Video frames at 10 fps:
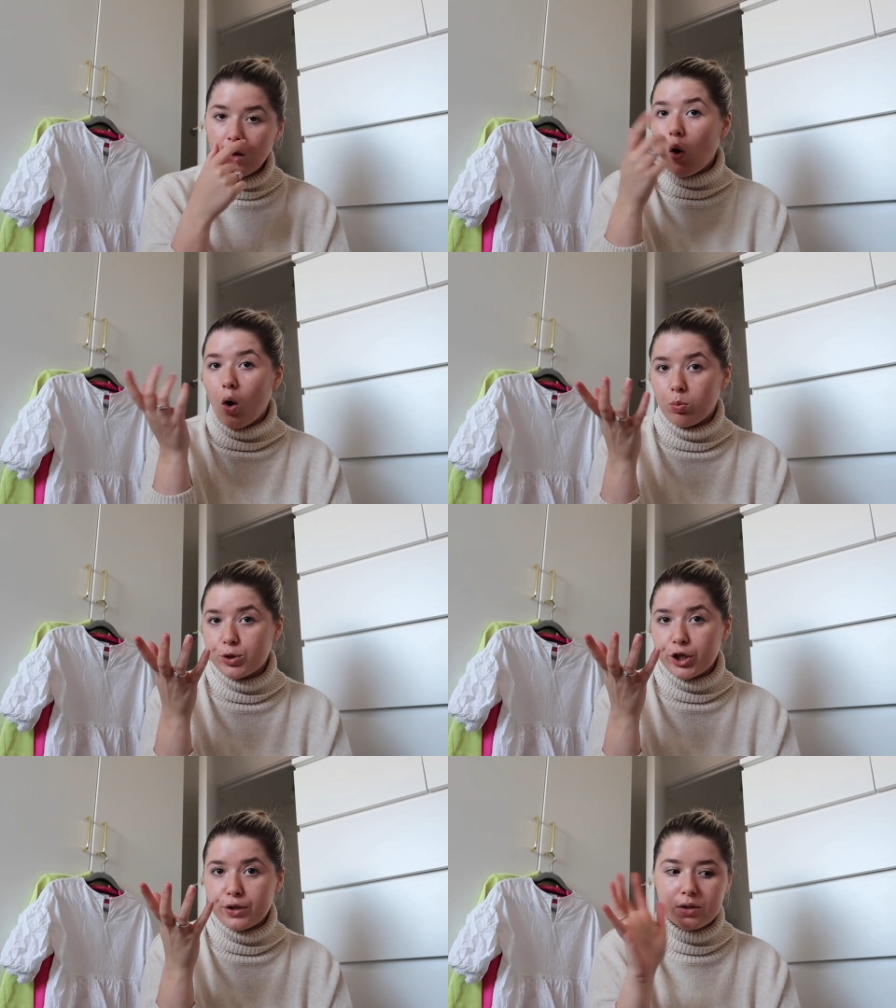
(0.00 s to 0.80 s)

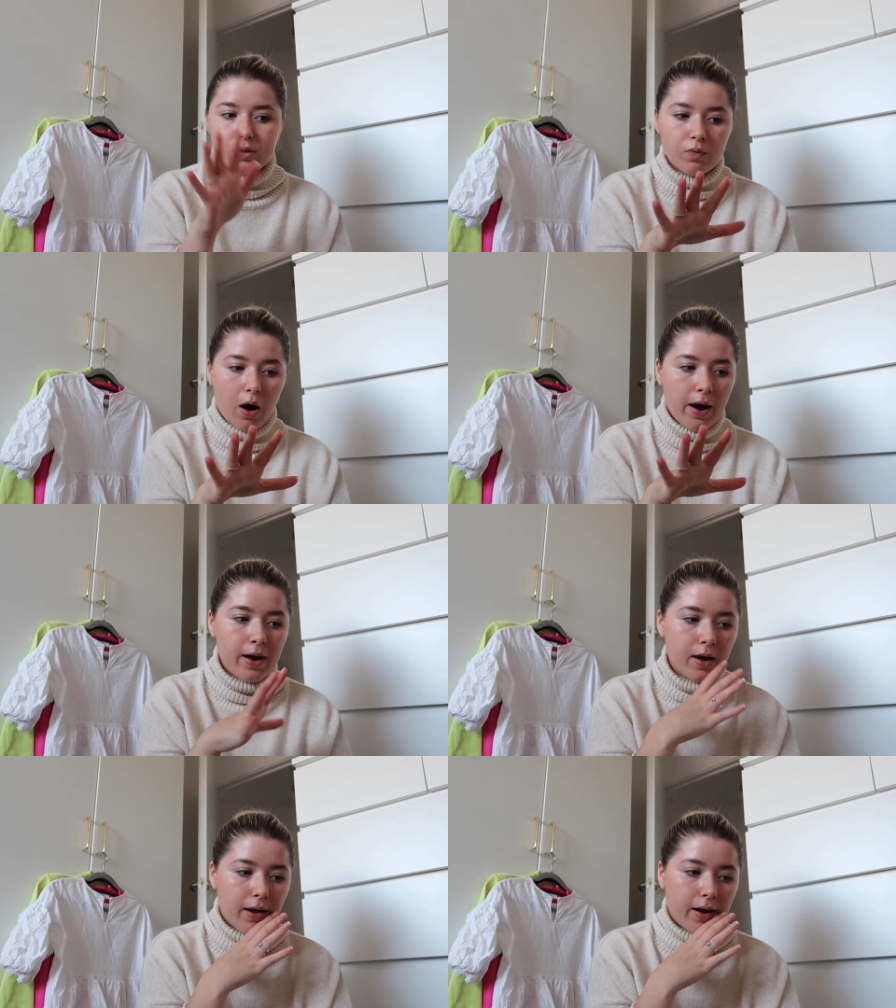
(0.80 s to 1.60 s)
options,
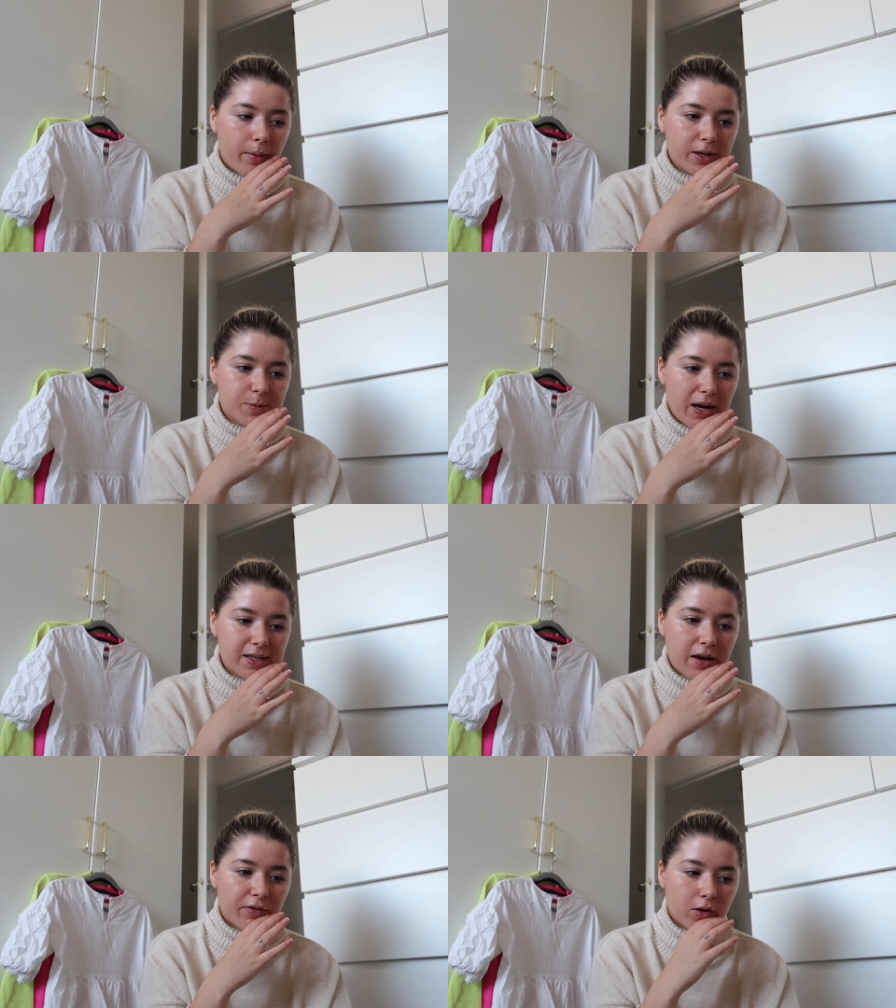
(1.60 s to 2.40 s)
right? It's better
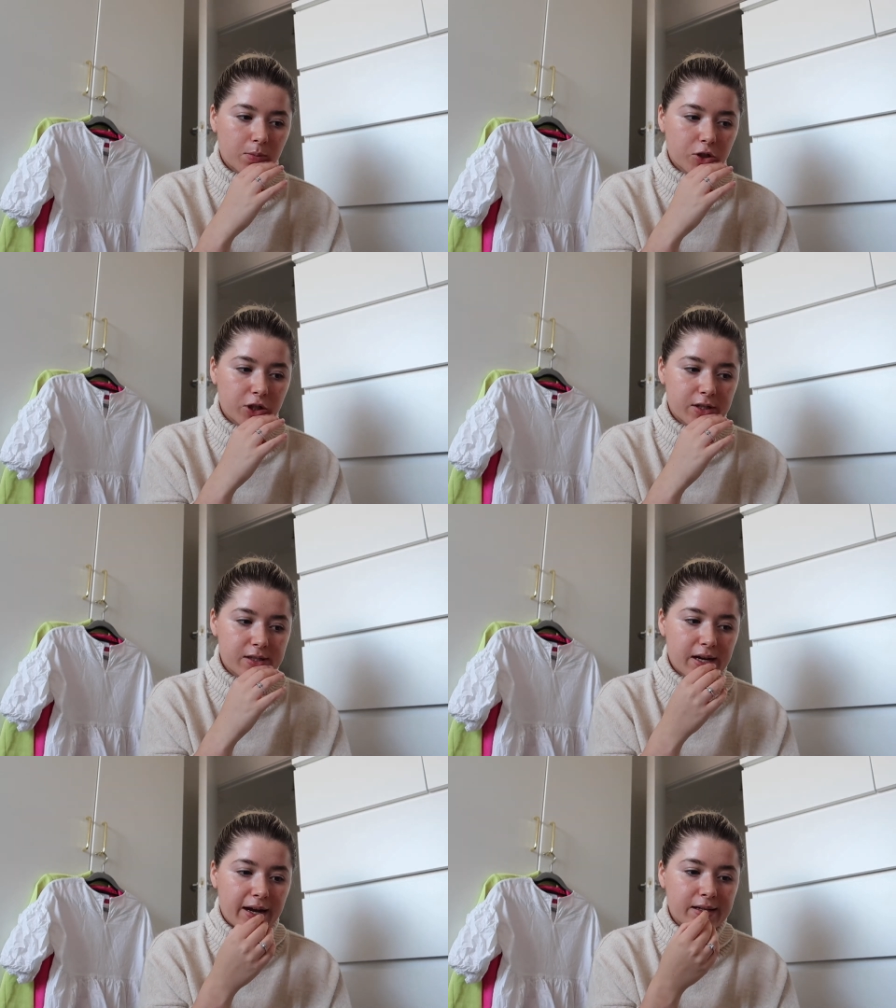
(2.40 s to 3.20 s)
to have
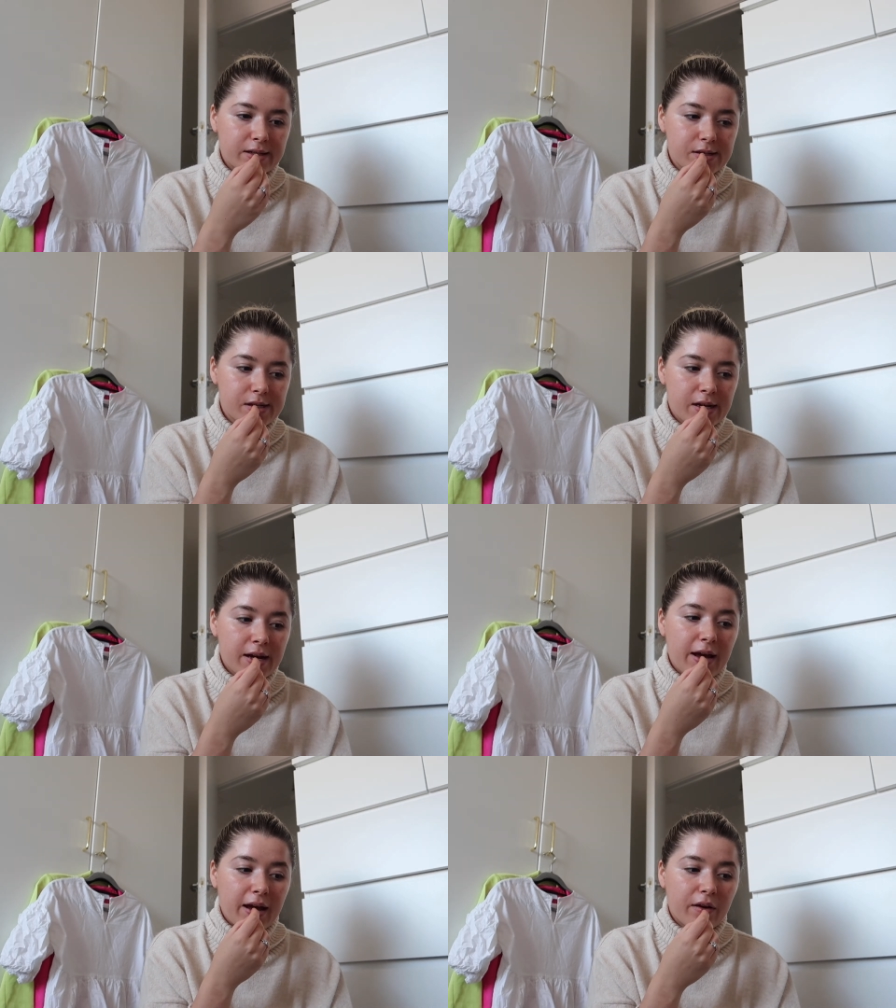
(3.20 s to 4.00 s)
options, and
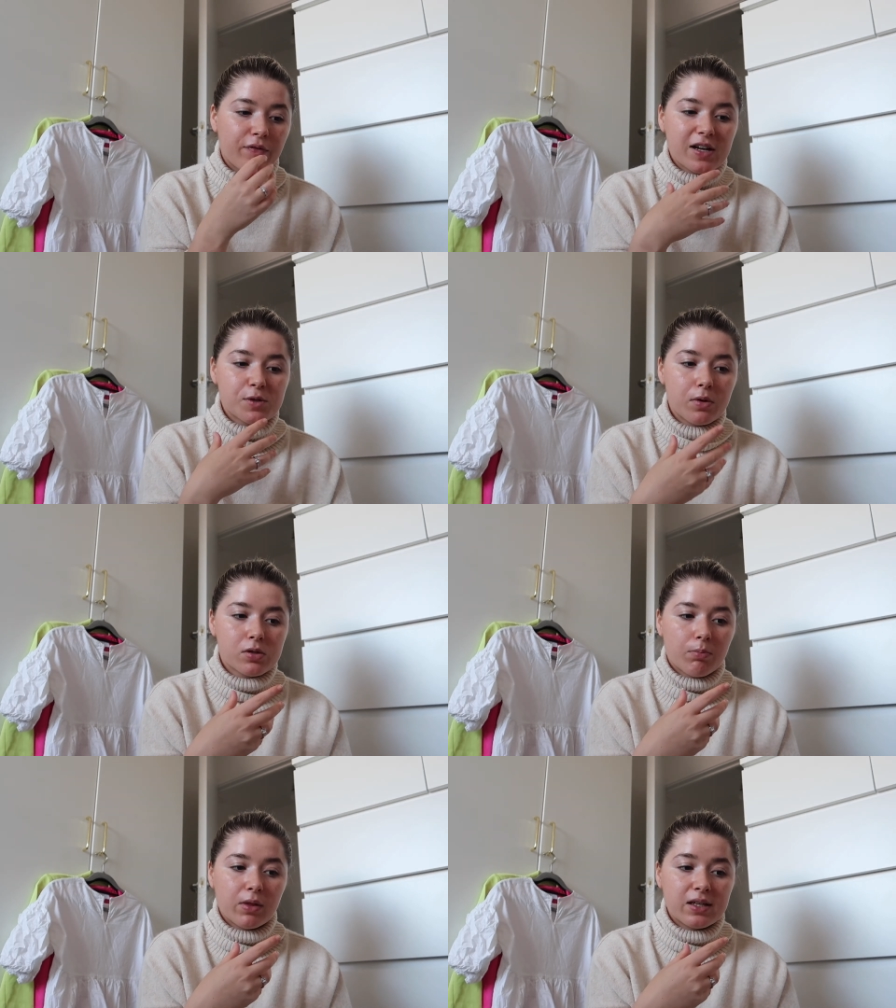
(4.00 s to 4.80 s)
if I spill
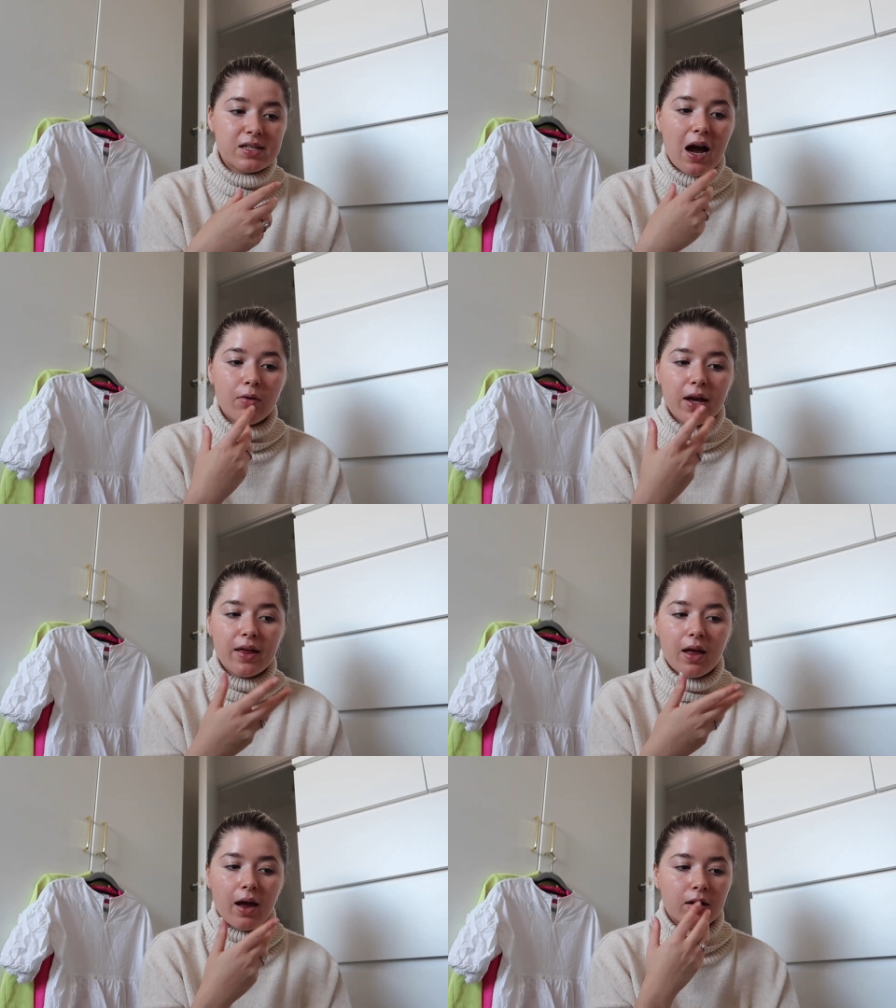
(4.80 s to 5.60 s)
something down
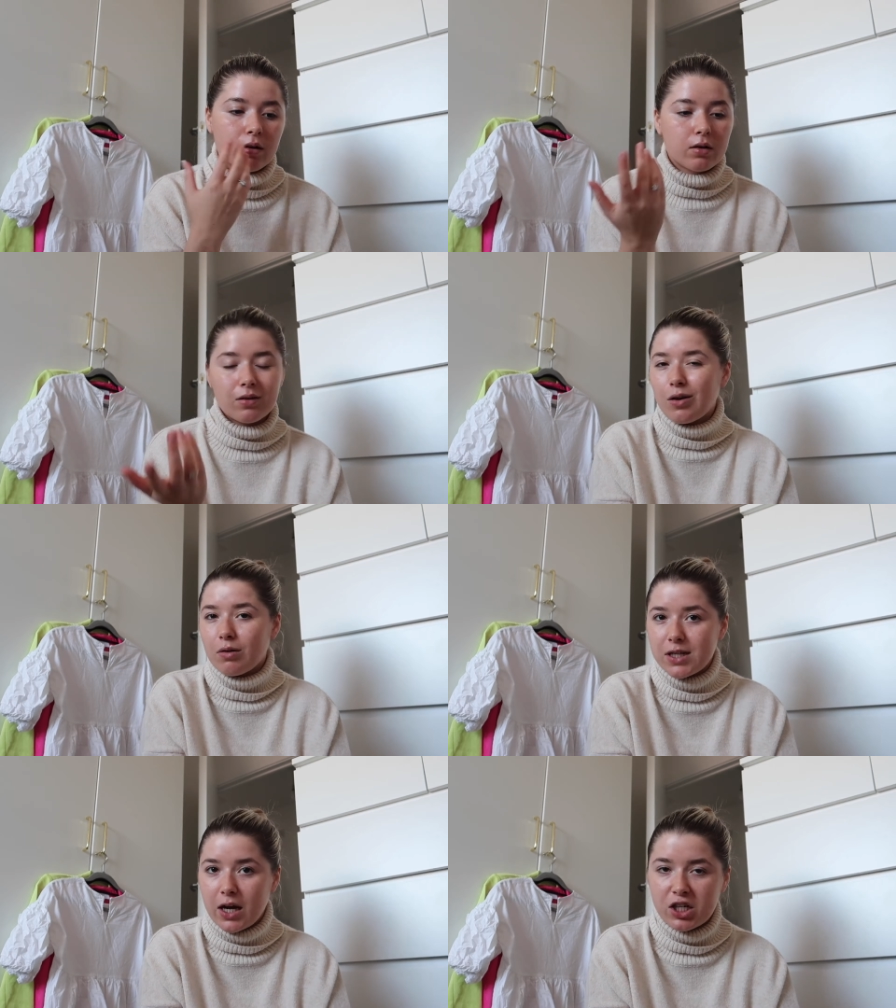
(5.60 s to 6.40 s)
it, then
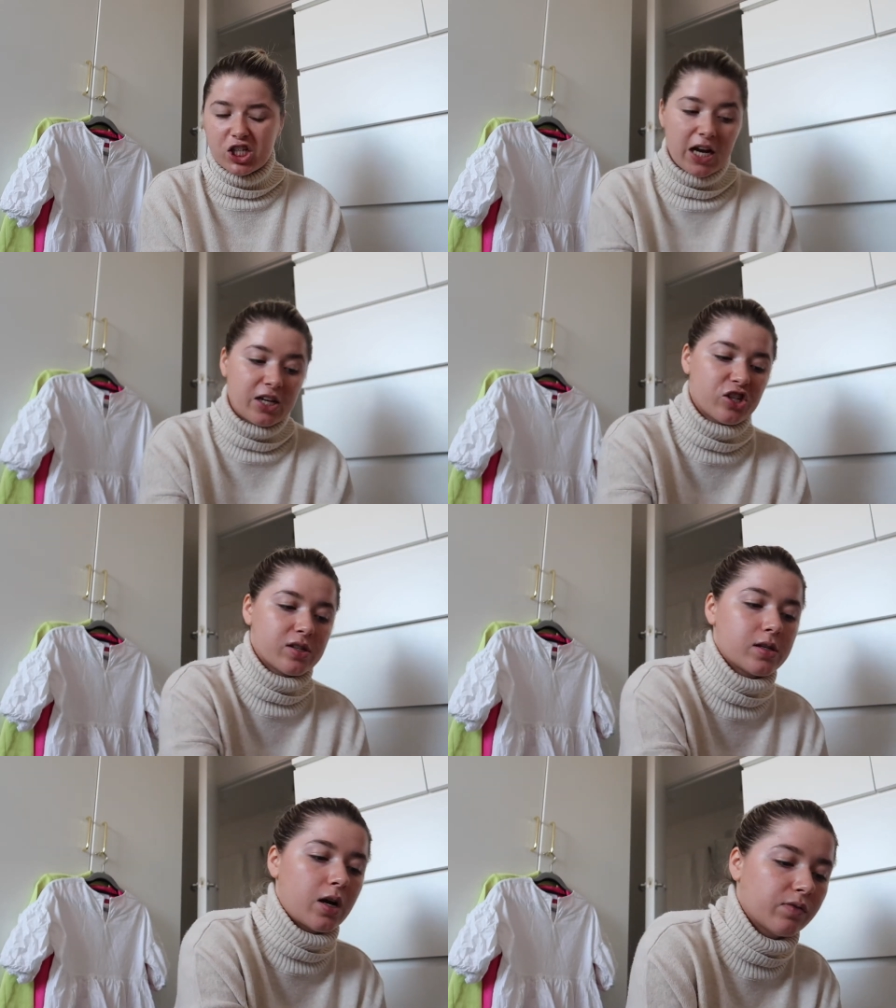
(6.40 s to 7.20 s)
obviously I can change
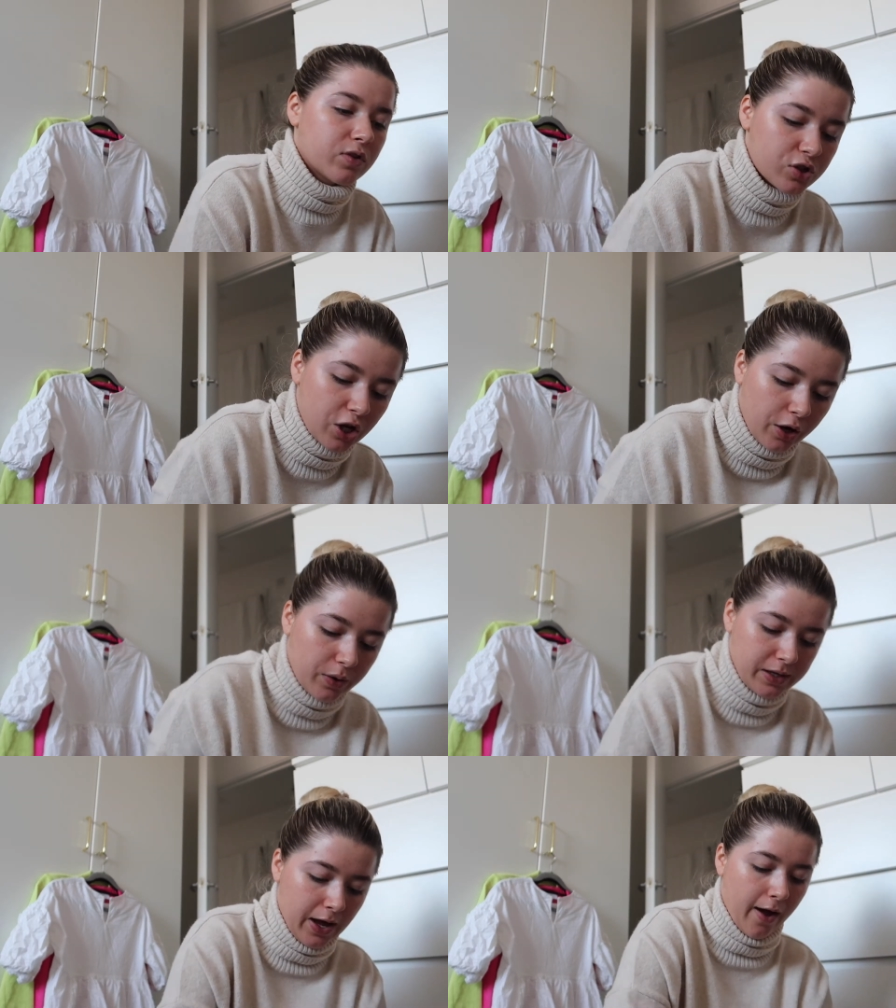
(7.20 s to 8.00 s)
and stuff. So
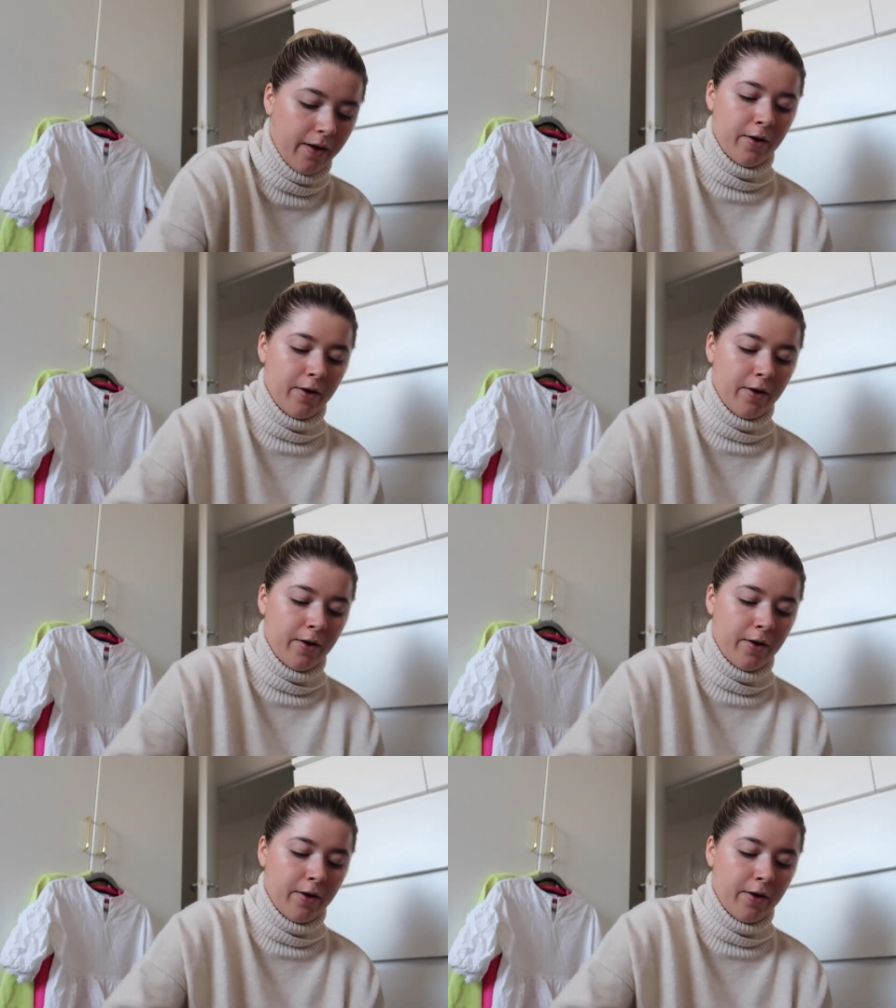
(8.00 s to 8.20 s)
yeah,